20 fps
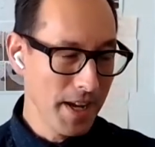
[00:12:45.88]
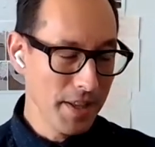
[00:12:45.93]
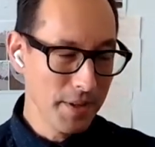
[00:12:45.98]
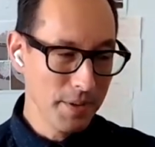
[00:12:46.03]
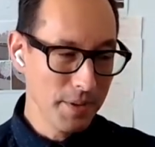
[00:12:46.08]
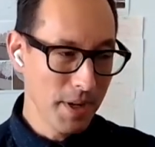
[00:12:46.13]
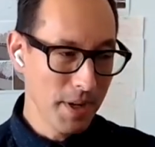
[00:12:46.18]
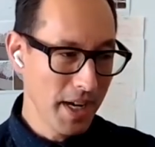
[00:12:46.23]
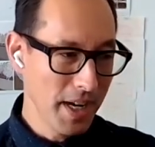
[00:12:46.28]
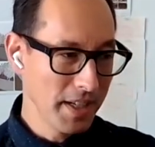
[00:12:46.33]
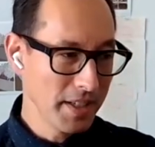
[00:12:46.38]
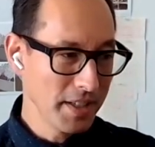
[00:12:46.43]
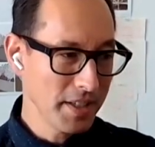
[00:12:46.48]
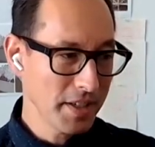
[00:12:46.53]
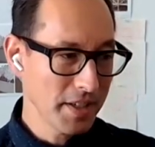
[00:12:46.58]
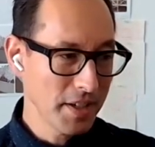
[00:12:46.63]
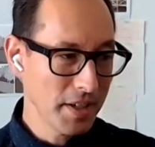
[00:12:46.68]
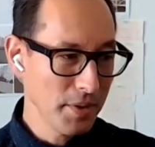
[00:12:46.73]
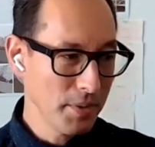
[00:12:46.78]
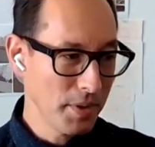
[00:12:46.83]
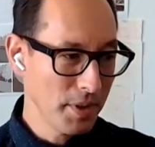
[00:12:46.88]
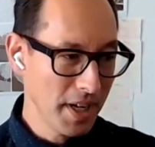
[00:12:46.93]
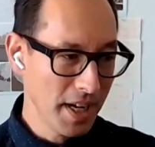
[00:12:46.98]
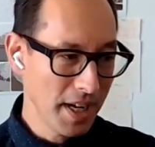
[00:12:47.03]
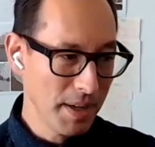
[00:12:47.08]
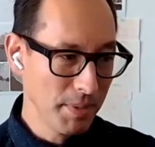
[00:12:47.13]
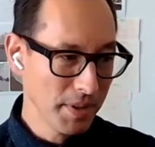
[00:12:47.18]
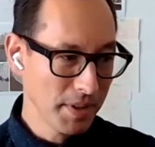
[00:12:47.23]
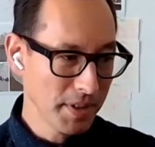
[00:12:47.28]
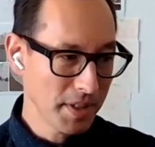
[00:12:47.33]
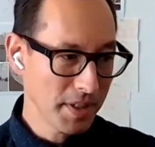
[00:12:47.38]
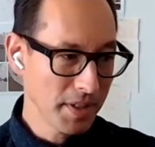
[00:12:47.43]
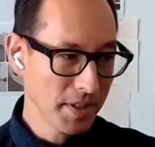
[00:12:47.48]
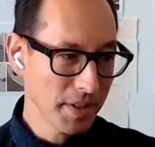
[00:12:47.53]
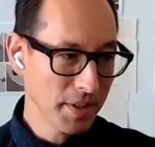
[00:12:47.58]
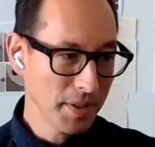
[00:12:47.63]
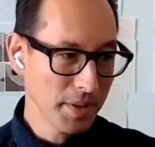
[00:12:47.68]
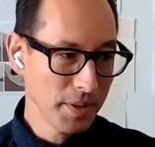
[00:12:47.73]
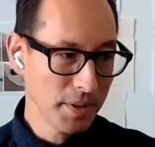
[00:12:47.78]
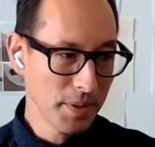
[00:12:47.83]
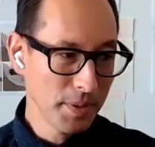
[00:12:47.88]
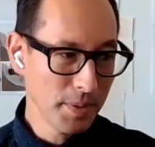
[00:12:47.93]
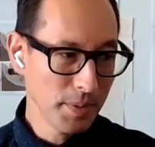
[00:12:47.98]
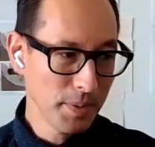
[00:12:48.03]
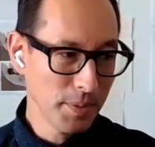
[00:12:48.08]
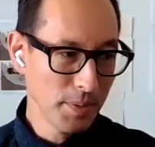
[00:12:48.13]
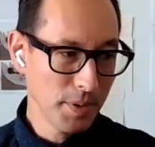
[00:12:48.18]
Otherwise, we're able to